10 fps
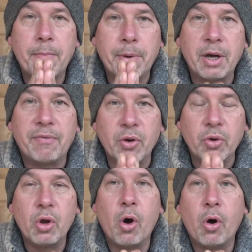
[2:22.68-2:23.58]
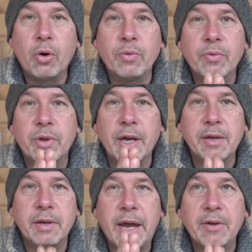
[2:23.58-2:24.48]
But if you're not,
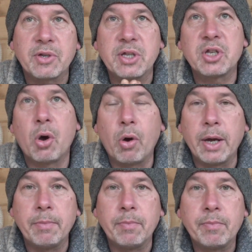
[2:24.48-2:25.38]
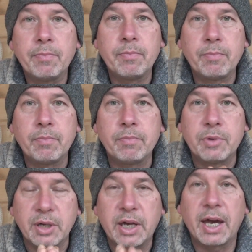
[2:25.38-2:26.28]
then now's the time
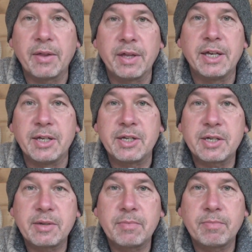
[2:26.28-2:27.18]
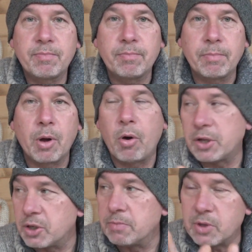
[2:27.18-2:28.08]
to get these
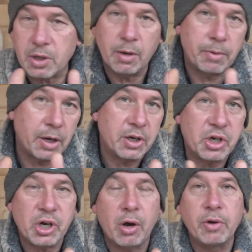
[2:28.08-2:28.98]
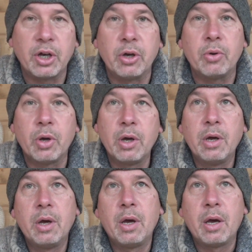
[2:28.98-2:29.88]
items that I'm going to show you
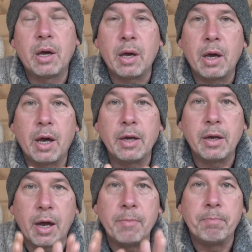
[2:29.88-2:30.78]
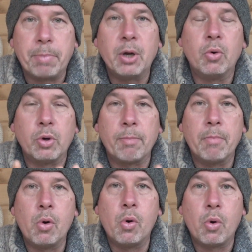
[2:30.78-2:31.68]
and build a
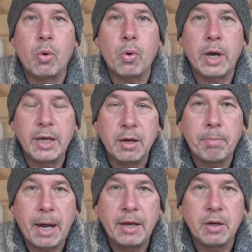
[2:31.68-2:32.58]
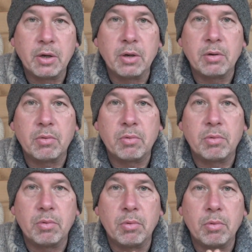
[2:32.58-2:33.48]
more independent
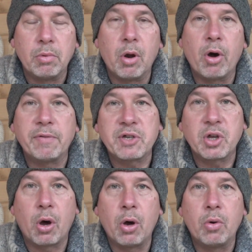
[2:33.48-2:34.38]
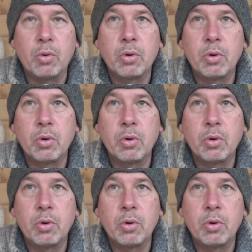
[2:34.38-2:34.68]
lifestyle.